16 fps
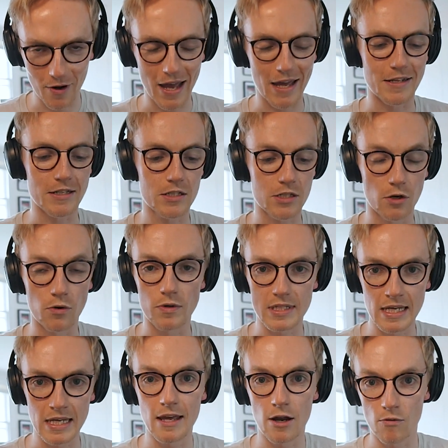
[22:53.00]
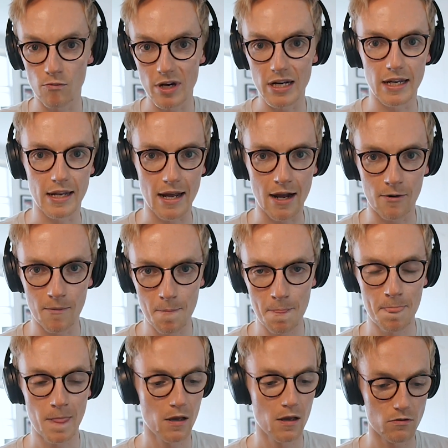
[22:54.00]
your head. So sit there and read it out,
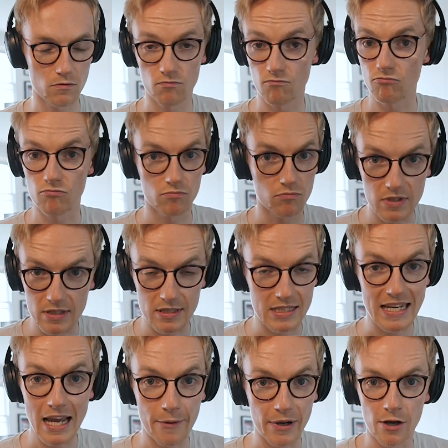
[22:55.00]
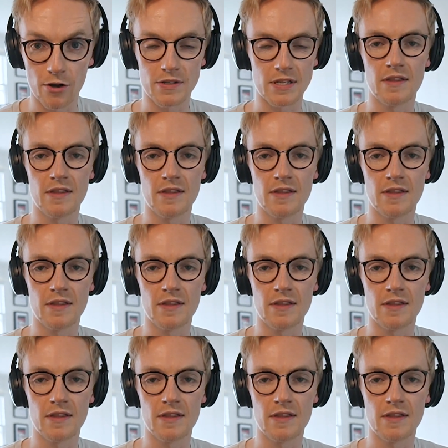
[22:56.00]
see how it goes.